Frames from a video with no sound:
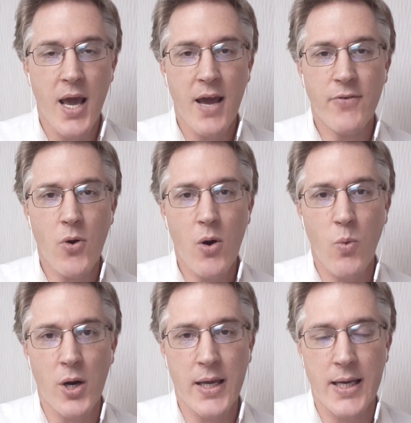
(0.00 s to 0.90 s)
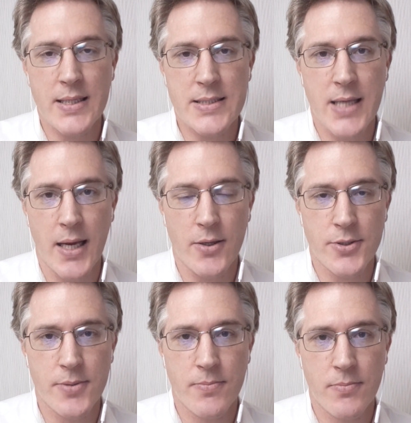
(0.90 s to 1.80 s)
If you are working in
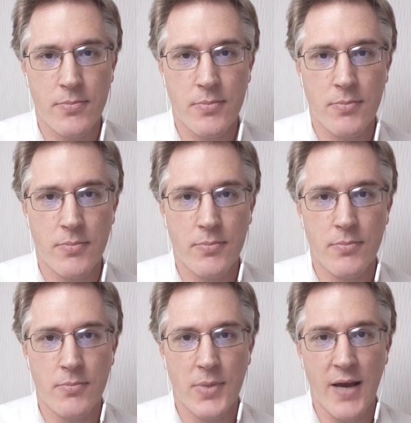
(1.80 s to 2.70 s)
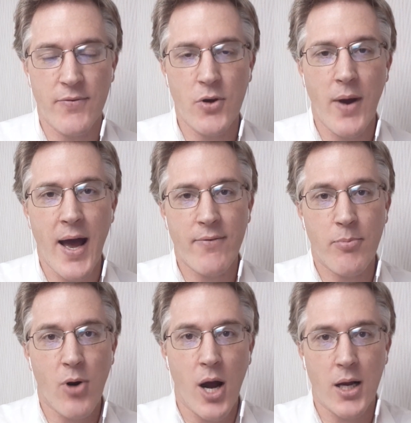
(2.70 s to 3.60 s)
sales, if you have a
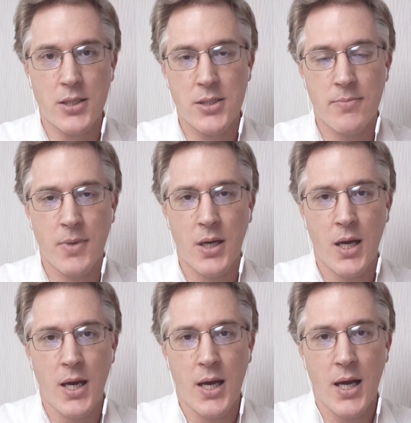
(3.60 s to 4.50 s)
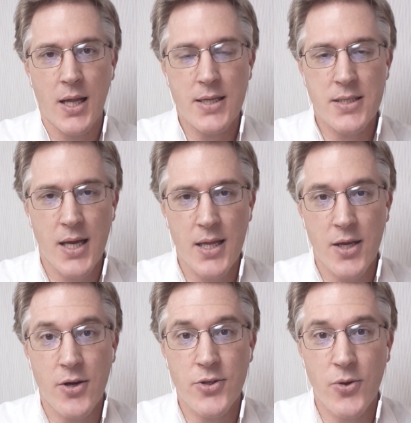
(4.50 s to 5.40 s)
product, let's say that
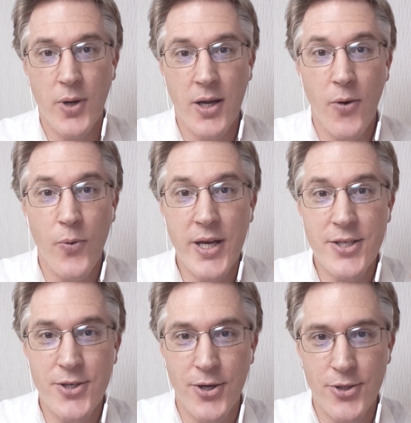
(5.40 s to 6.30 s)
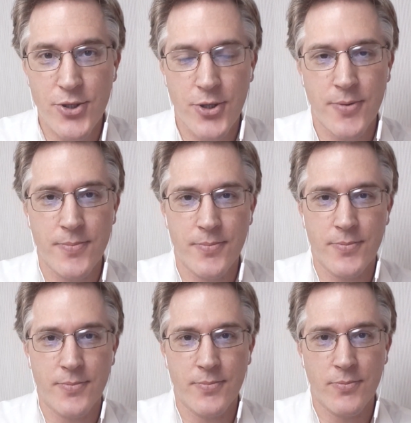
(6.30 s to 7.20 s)
you're doing research.
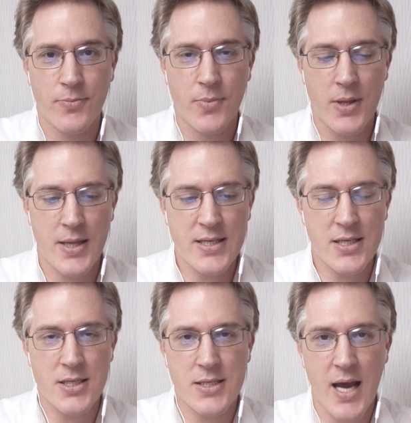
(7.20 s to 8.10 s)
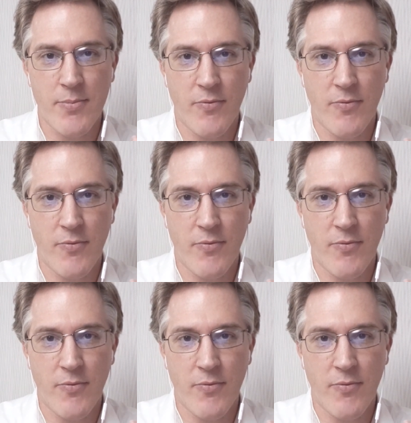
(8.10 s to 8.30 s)
This is a type